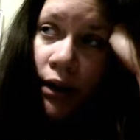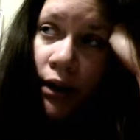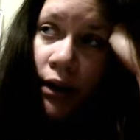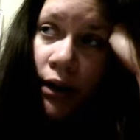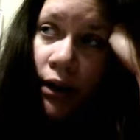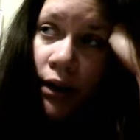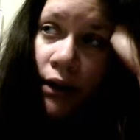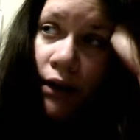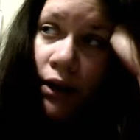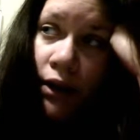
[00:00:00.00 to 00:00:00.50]

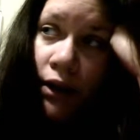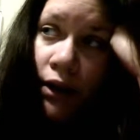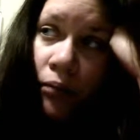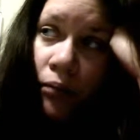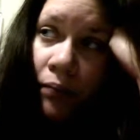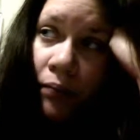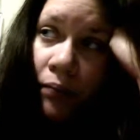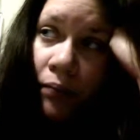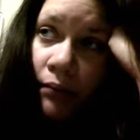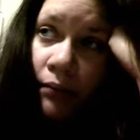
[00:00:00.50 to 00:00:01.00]
if they
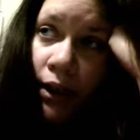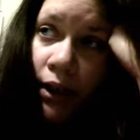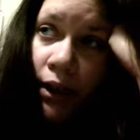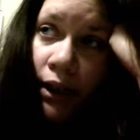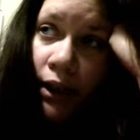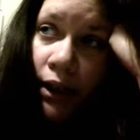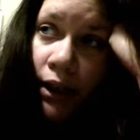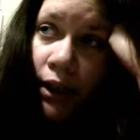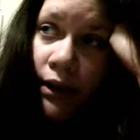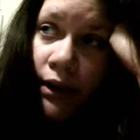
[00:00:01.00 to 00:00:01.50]
don't pay
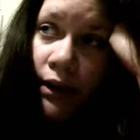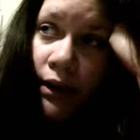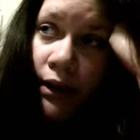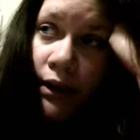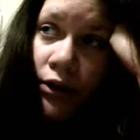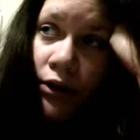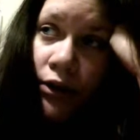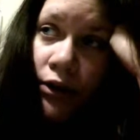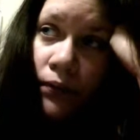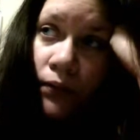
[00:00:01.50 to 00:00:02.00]
money to the
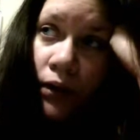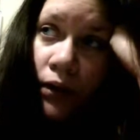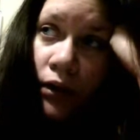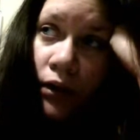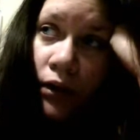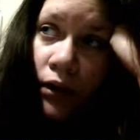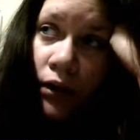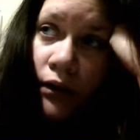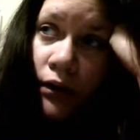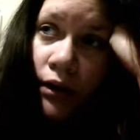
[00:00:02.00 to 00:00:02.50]
injured
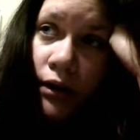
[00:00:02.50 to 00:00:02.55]
workers.